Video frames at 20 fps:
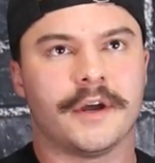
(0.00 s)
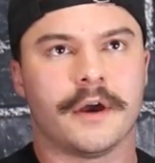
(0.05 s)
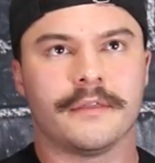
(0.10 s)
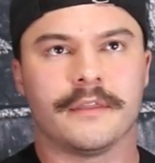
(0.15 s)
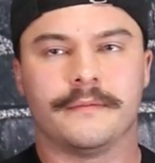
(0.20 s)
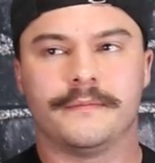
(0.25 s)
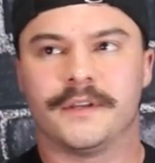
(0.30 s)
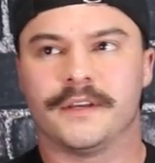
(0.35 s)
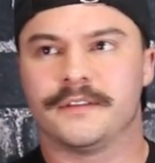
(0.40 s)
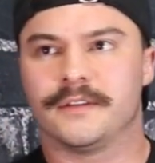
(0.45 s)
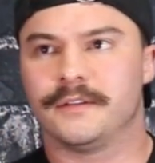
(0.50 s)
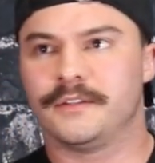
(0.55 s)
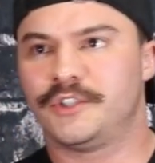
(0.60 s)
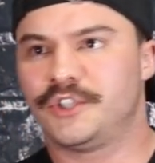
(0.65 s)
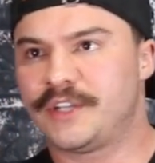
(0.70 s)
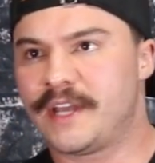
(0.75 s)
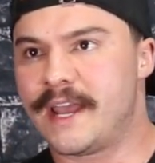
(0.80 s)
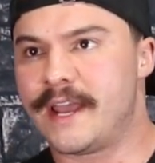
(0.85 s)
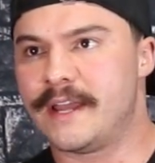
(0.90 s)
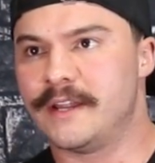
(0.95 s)
on them doesn't
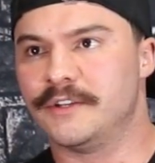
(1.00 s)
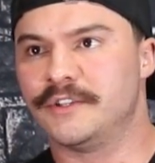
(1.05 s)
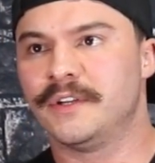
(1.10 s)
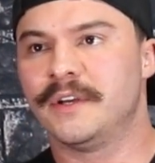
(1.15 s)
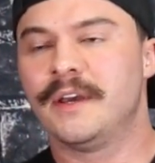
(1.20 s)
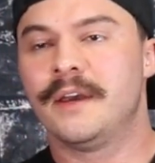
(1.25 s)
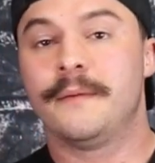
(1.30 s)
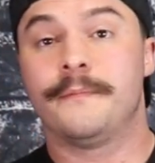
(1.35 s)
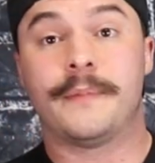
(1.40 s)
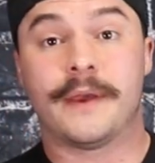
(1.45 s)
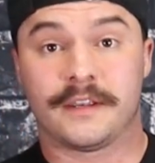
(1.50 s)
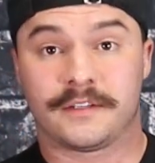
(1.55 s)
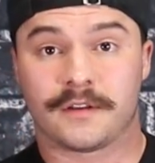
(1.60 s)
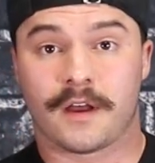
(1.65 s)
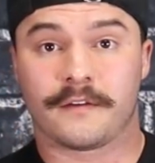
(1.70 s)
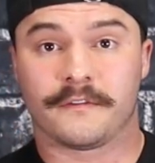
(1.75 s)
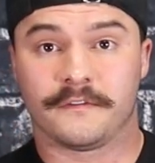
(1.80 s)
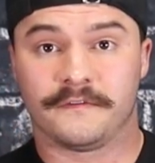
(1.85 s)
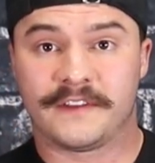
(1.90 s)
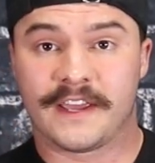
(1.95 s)
change based
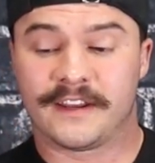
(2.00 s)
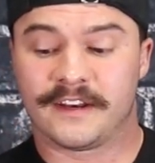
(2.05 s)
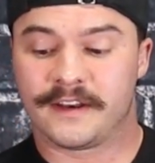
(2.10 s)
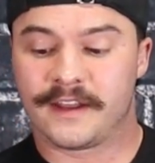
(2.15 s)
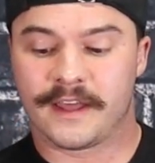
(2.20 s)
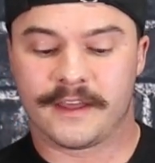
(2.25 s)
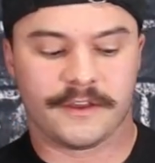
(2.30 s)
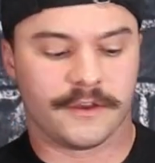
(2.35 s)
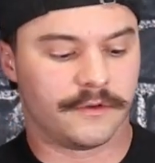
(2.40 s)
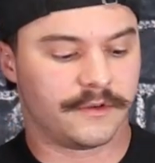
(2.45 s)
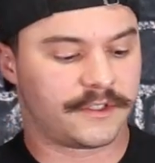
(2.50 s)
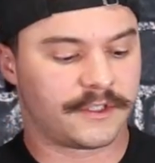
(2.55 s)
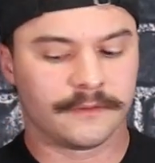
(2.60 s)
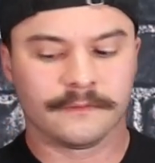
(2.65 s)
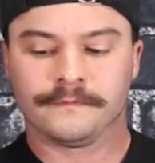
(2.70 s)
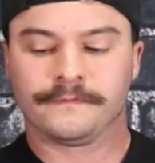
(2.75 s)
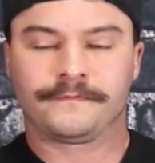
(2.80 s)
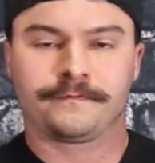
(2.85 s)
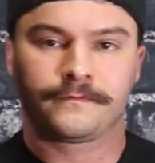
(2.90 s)
off of day-to-day use.